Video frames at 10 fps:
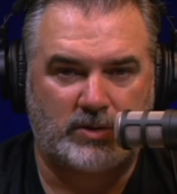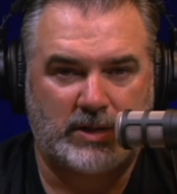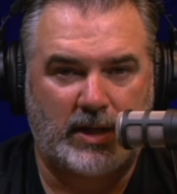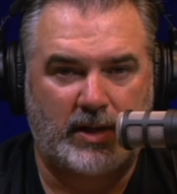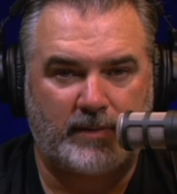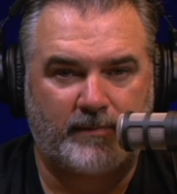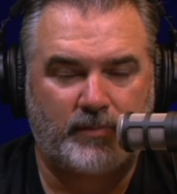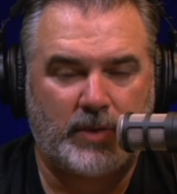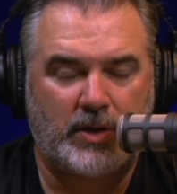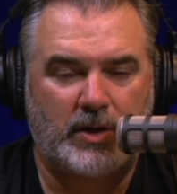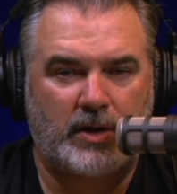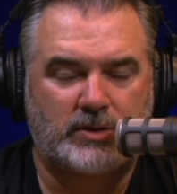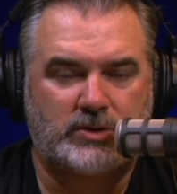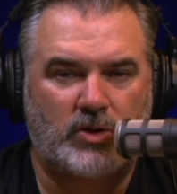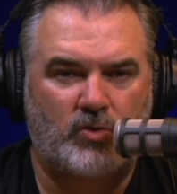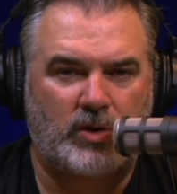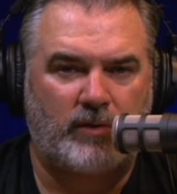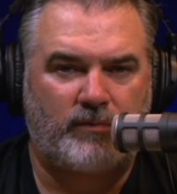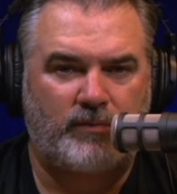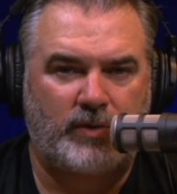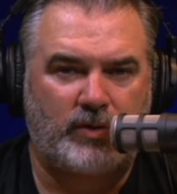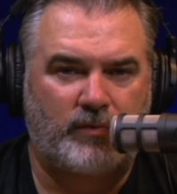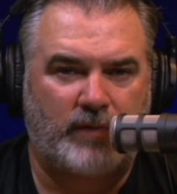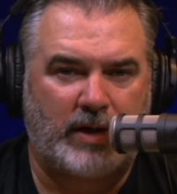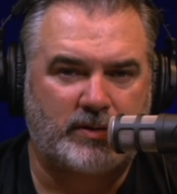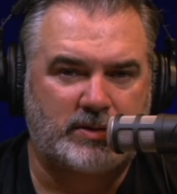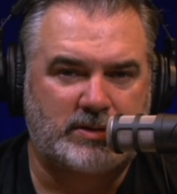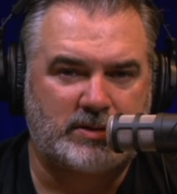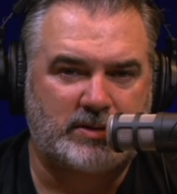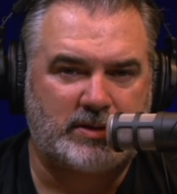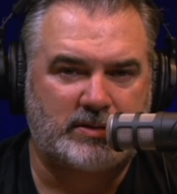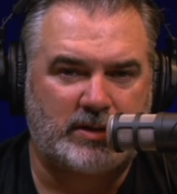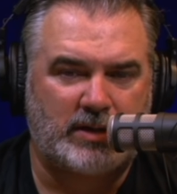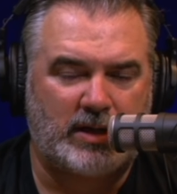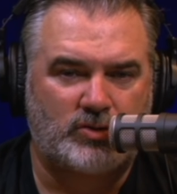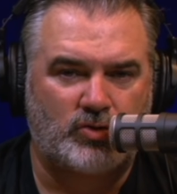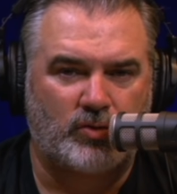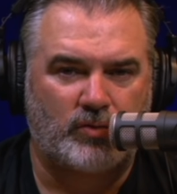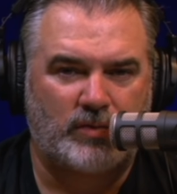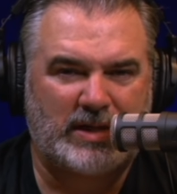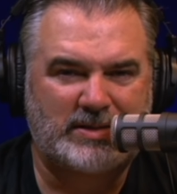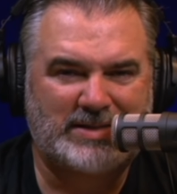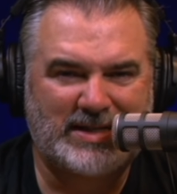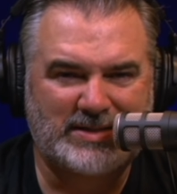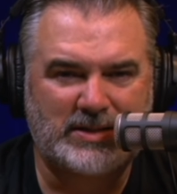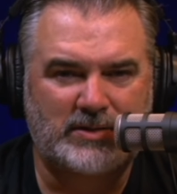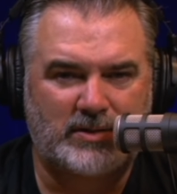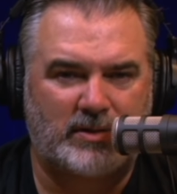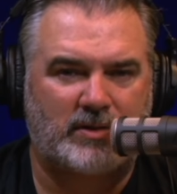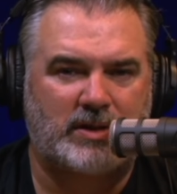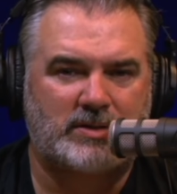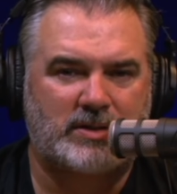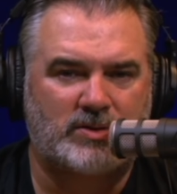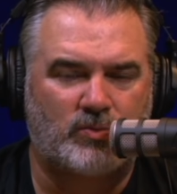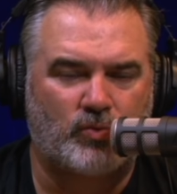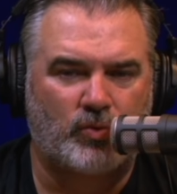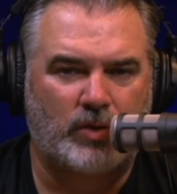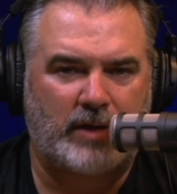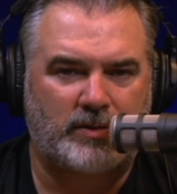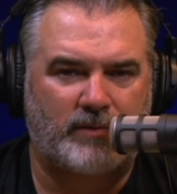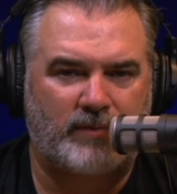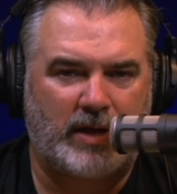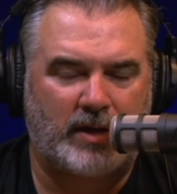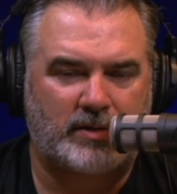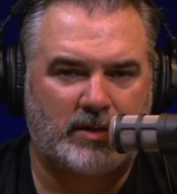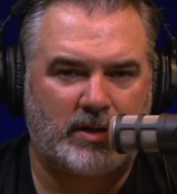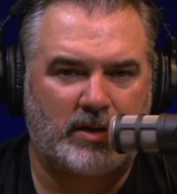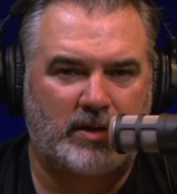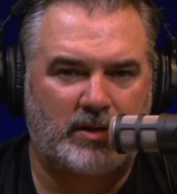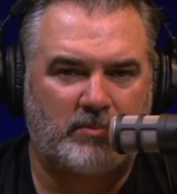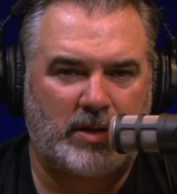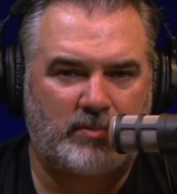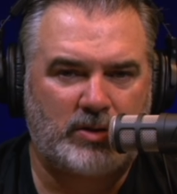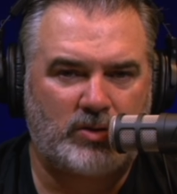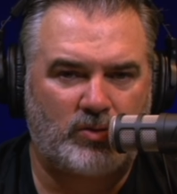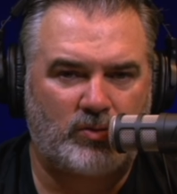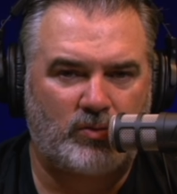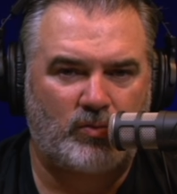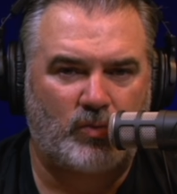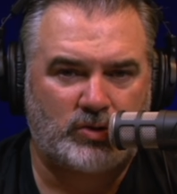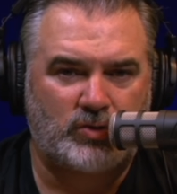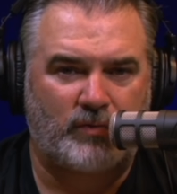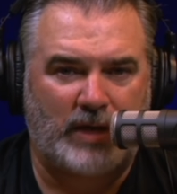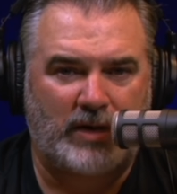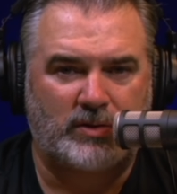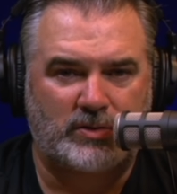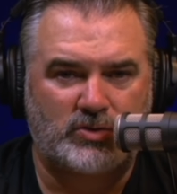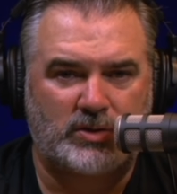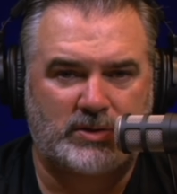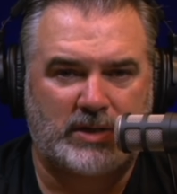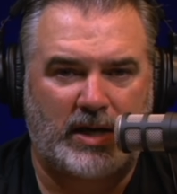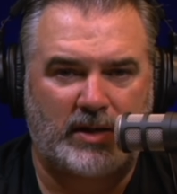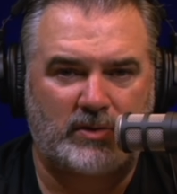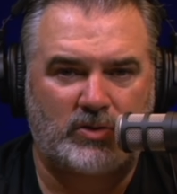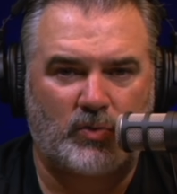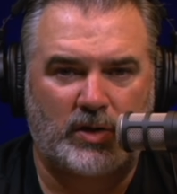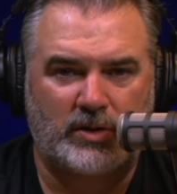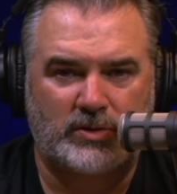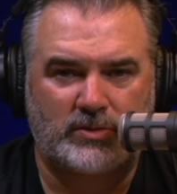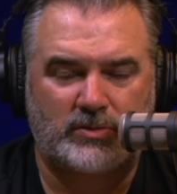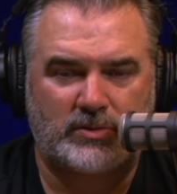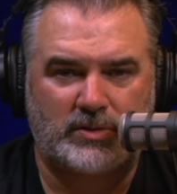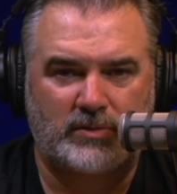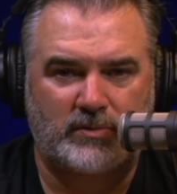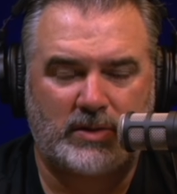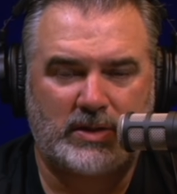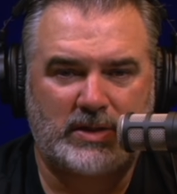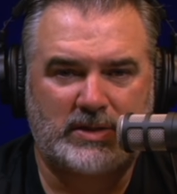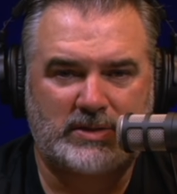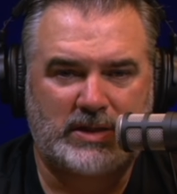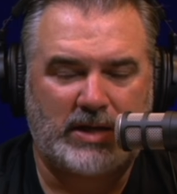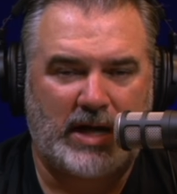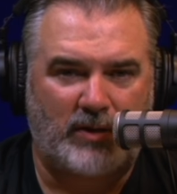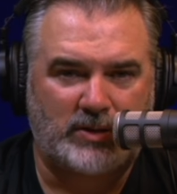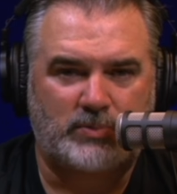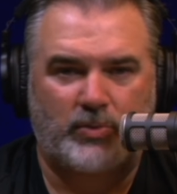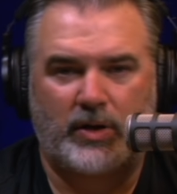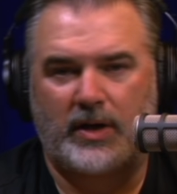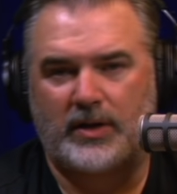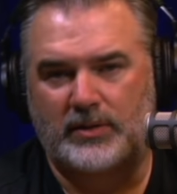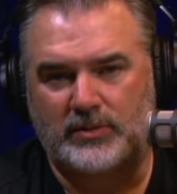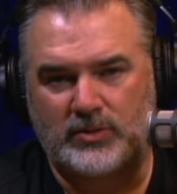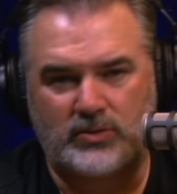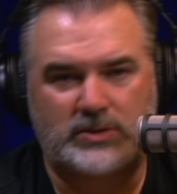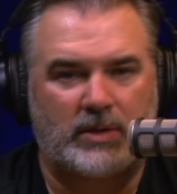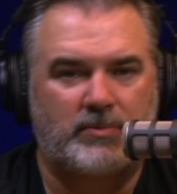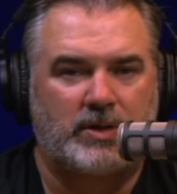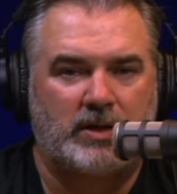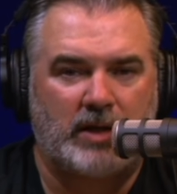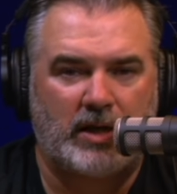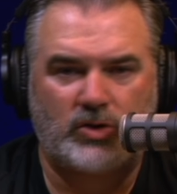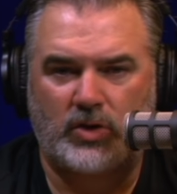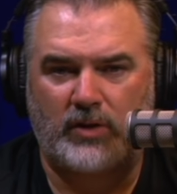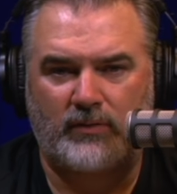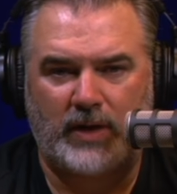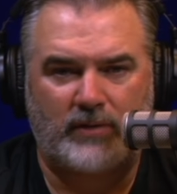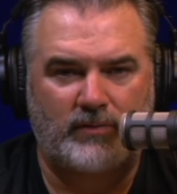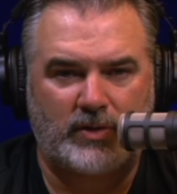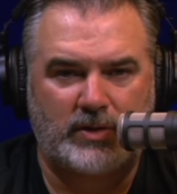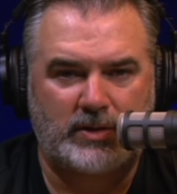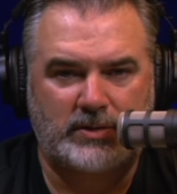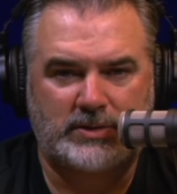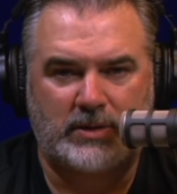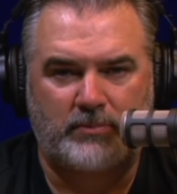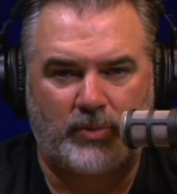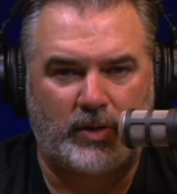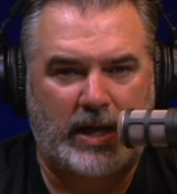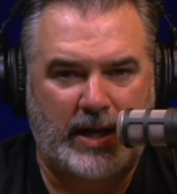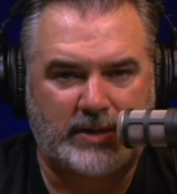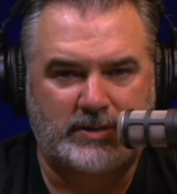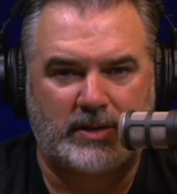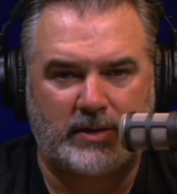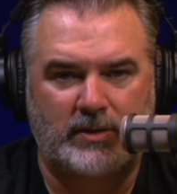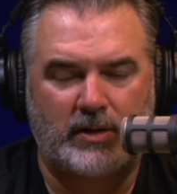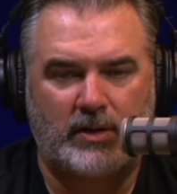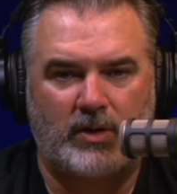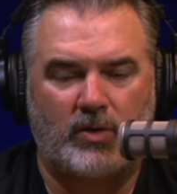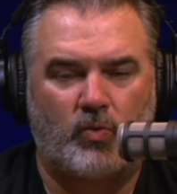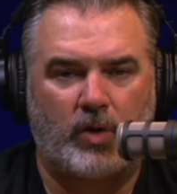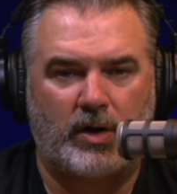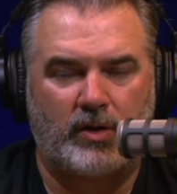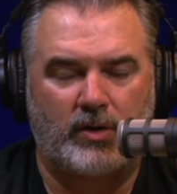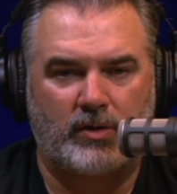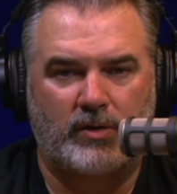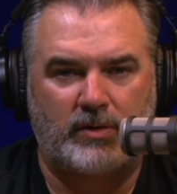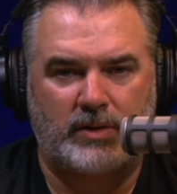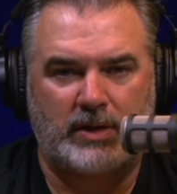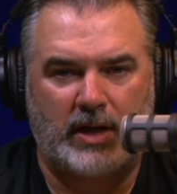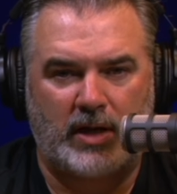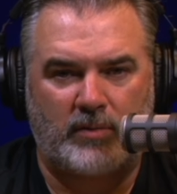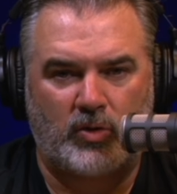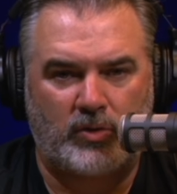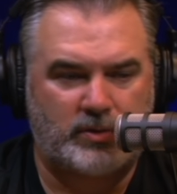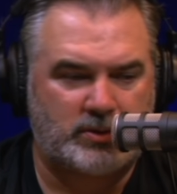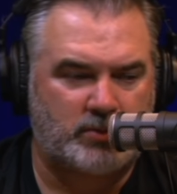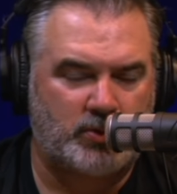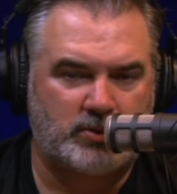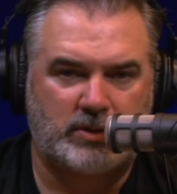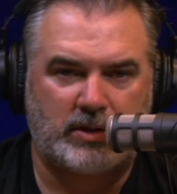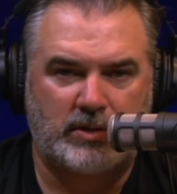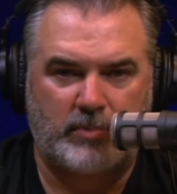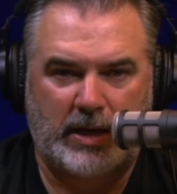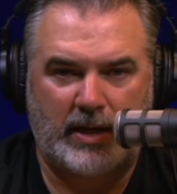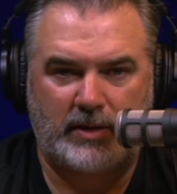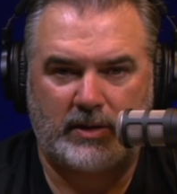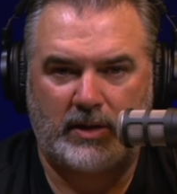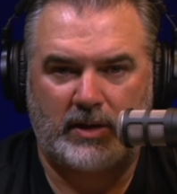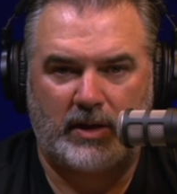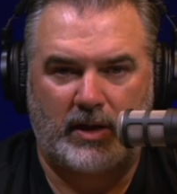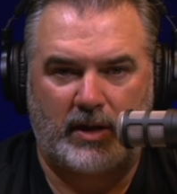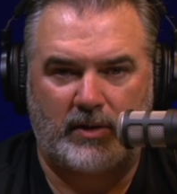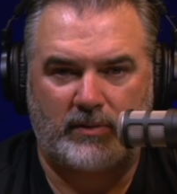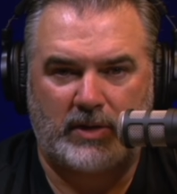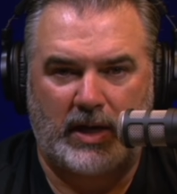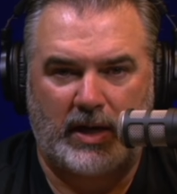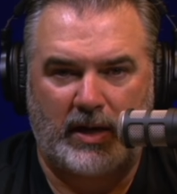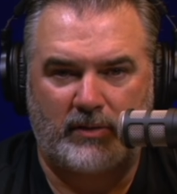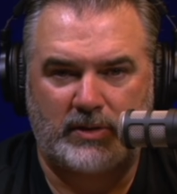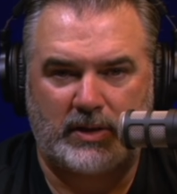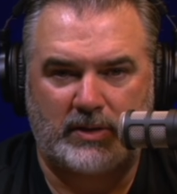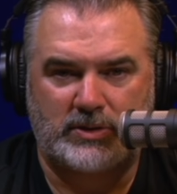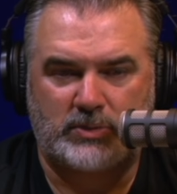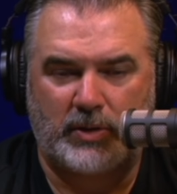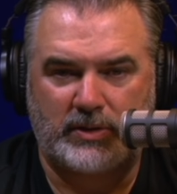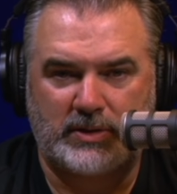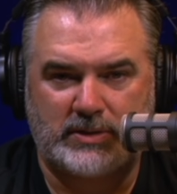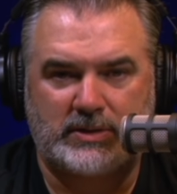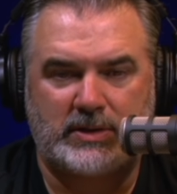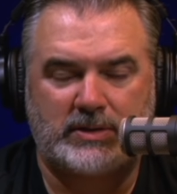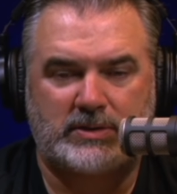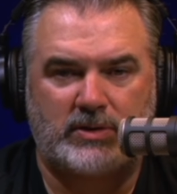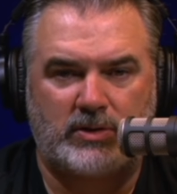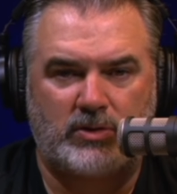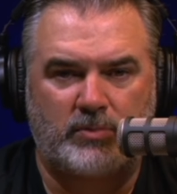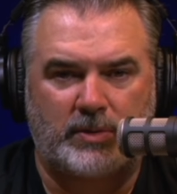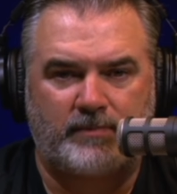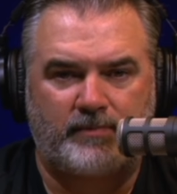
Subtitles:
saying. So if you found this disease in nature, that doesn't rule out the fact that maybe you, once you found it, you decided you wanted to see how it spread and do something. And you could have had a very simple accident where the animal, supposedly the bat, got out and spread the disease to the human.